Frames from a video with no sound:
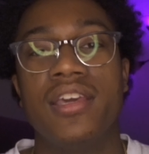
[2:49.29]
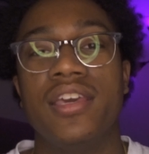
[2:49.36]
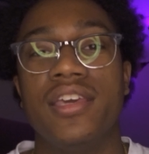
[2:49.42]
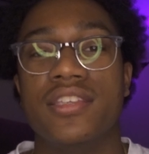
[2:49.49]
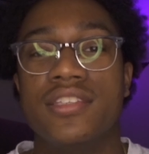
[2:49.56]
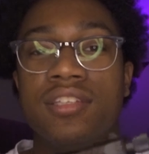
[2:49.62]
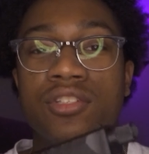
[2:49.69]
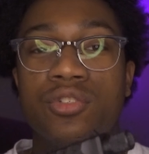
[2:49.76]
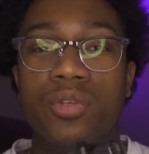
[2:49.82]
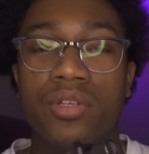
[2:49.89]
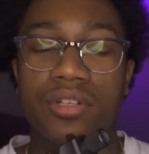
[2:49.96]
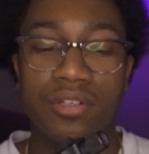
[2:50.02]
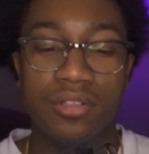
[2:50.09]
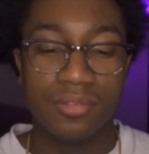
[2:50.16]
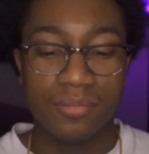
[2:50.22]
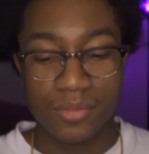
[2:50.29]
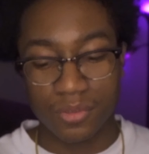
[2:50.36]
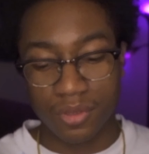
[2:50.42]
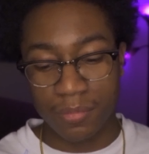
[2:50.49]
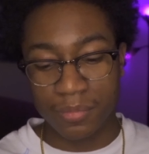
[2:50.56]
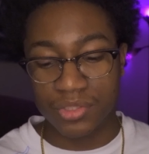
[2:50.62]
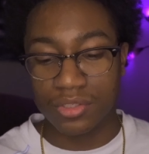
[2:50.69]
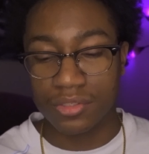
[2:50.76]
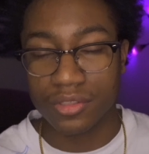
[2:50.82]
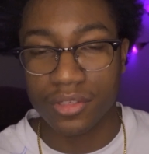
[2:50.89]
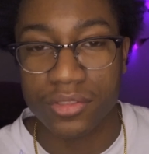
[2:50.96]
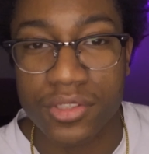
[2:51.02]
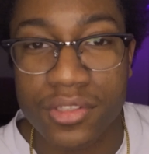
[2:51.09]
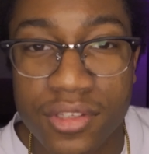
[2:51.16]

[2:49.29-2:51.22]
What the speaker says: is the trigger. So I'm gonna show y'all